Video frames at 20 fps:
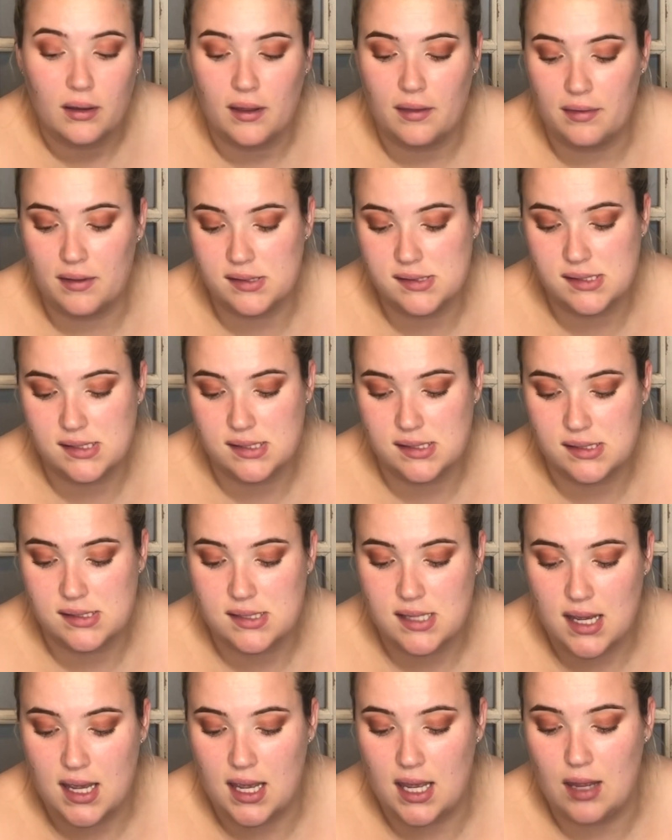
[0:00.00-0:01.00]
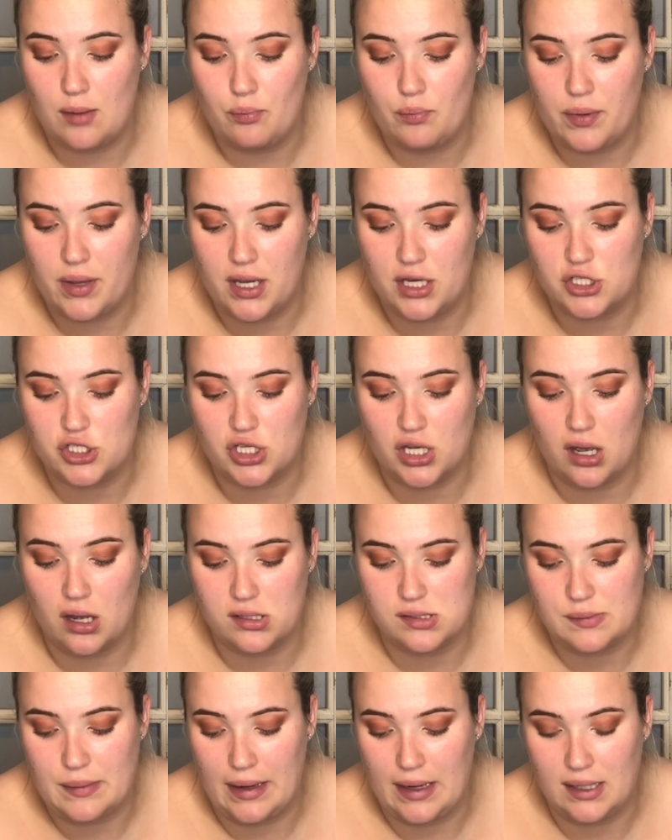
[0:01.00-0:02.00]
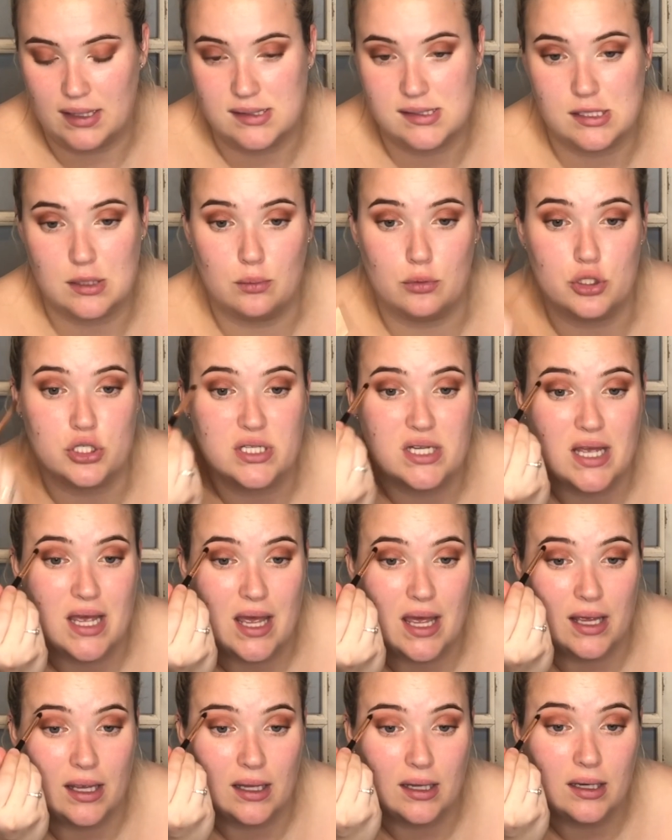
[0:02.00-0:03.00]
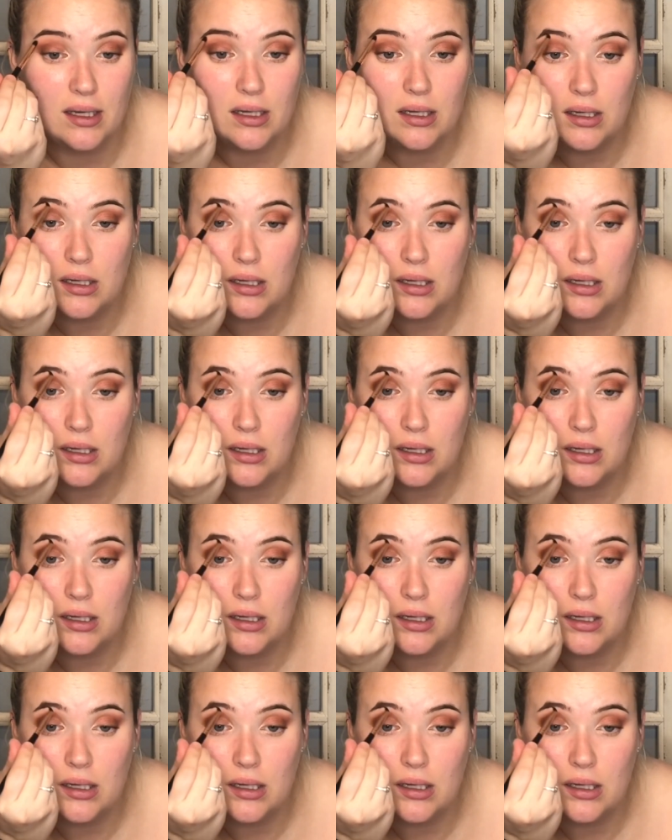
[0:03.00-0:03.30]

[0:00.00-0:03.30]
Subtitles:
And this is a BH Cosmetics number 10.